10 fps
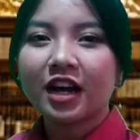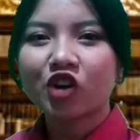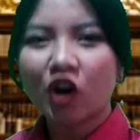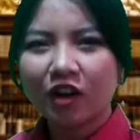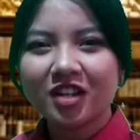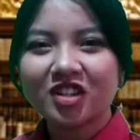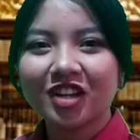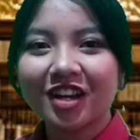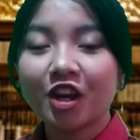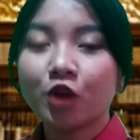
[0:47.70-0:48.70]
a
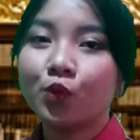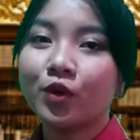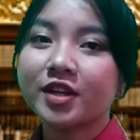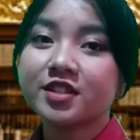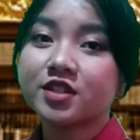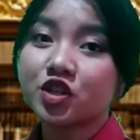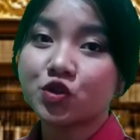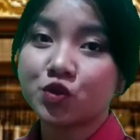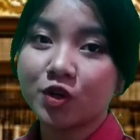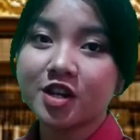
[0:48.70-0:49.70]
condition in which the
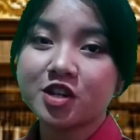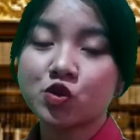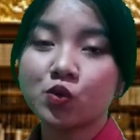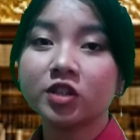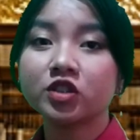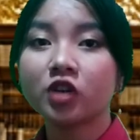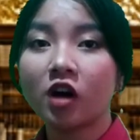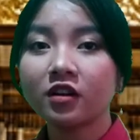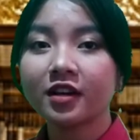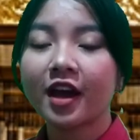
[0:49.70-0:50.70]
students will
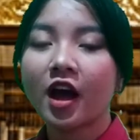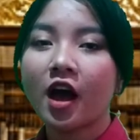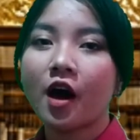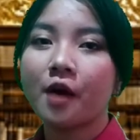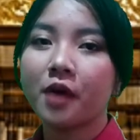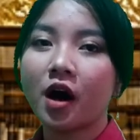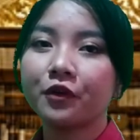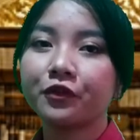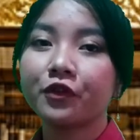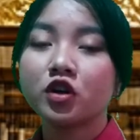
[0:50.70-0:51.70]
talk
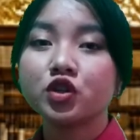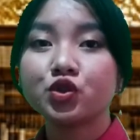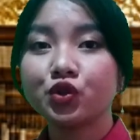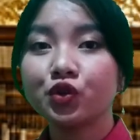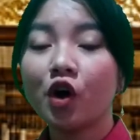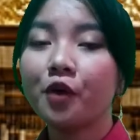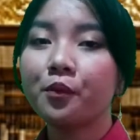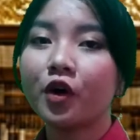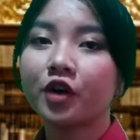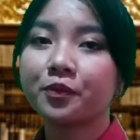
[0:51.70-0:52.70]
about two or
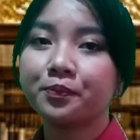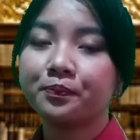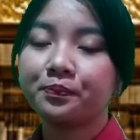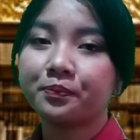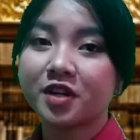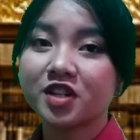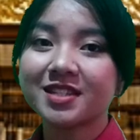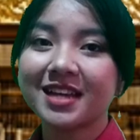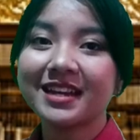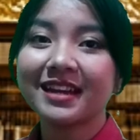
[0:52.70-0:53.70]
more
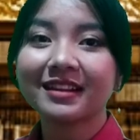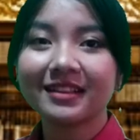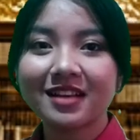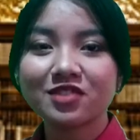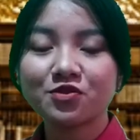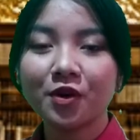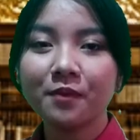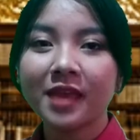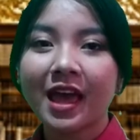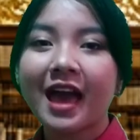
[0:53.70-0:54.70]
persons in the classroom,
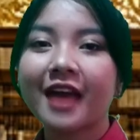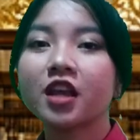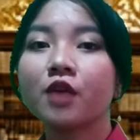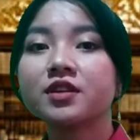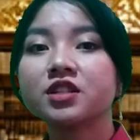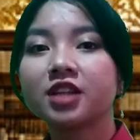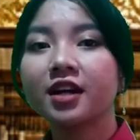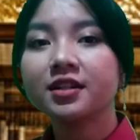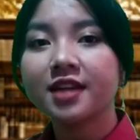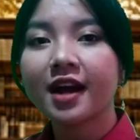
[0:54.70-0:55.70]
and they will
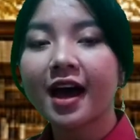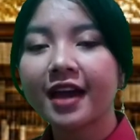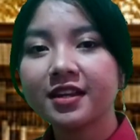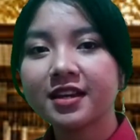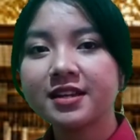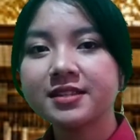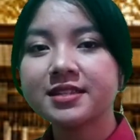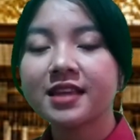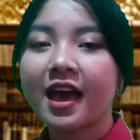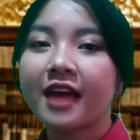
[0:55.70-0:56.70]
share their ideas,
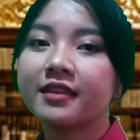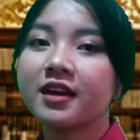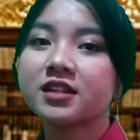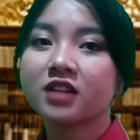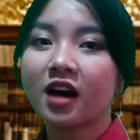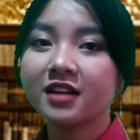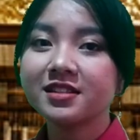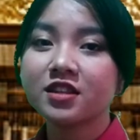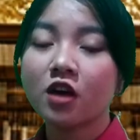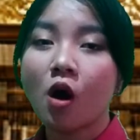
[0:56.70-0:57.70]
their
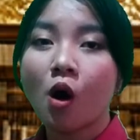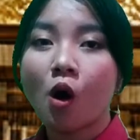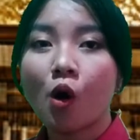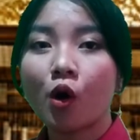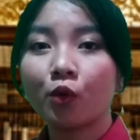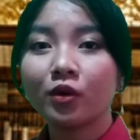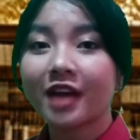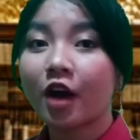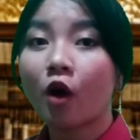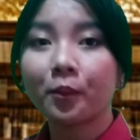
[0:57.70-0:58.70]
thoughts, or
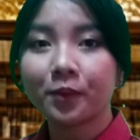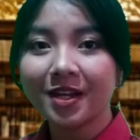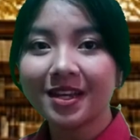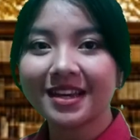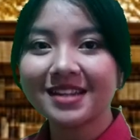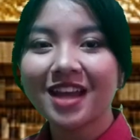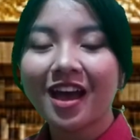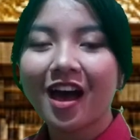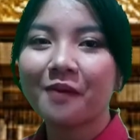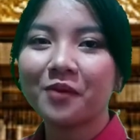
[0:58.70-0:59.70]
their opinion
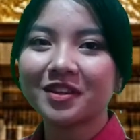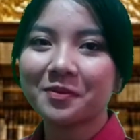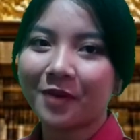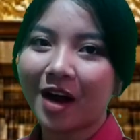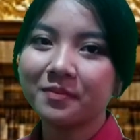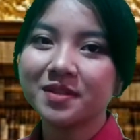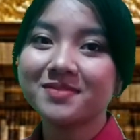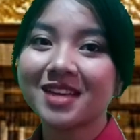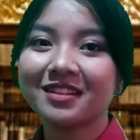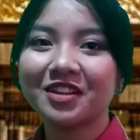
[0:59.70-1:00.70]
about the problems
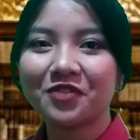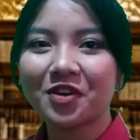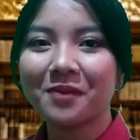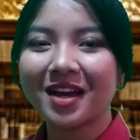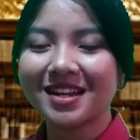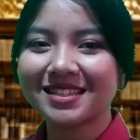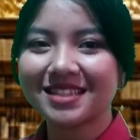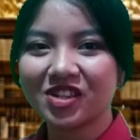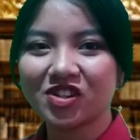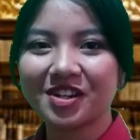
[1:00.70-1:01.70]
that are delivered by the
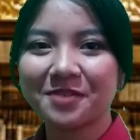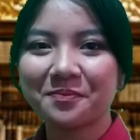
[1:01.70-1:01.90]
teacher.